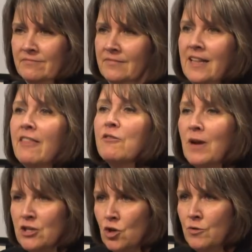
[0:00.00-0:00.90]
that
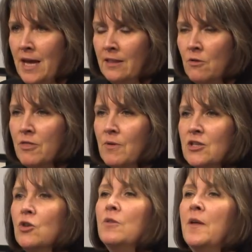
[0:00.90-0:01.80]
threshold, that loan
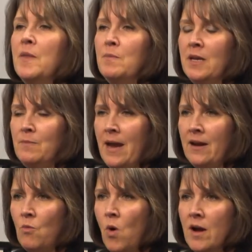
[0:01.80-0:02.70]
threshold that the big
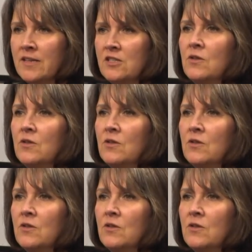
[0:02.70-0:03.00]
bank wants.